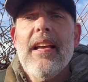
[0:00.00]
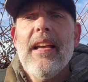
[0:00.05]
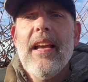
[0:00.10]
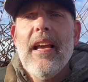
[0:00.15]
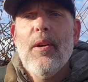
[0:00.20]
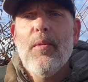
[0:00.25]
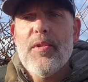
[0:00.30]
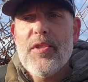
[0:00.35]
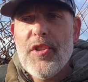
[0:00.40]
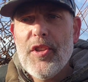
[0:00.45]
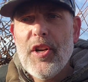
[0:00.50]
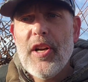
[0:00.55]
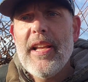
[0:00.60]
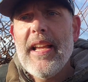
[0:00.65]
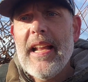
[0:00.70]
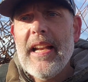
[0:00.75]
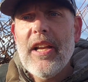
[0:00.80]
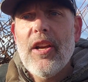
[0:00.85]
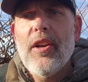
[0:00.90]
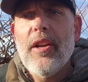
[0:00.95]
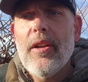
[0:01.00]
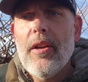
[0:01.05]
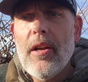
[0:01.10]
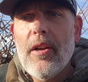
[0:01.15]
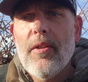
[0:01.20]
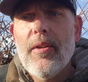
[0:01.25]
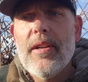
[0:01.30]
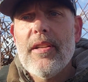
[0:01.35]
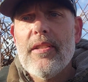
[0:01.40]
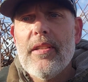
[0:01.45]
it was 38
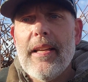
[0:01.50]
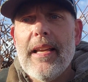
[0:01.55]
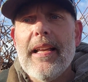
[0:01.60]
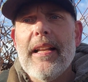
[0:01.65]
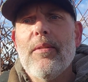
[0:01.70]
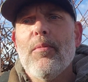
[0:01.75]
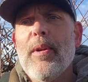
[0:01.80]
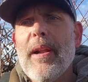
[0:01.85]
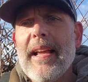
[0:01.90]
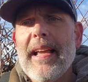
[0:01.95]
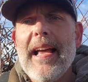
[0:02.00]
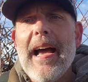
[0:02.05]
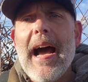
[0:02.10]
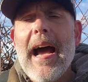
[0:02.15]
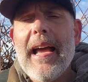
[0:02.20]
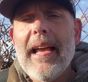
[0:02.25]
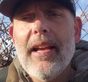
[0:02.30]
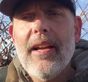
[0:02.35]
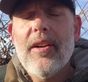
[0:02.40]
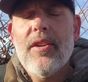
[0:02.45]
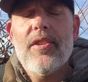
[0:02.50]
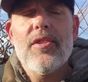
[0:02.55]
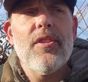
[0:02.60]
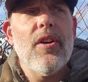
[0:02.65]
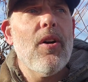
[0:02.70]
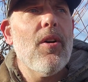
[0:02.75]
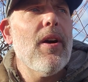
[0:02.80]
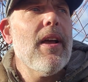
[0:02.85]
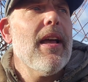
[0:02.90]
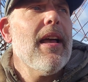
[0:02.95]
degrees again when I got here.
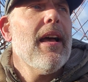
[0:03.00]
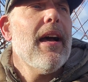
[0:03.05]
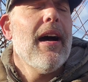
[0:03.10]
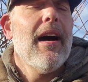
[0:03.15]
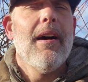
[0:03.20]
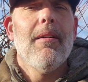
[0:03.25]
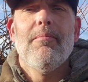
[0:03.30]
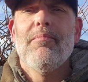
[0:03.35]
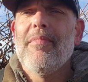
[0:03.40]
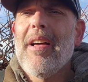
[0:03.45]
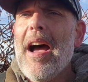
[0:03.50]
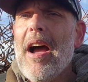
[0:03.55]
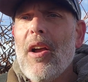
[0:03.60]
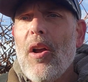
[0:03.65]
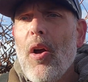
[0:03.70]
So not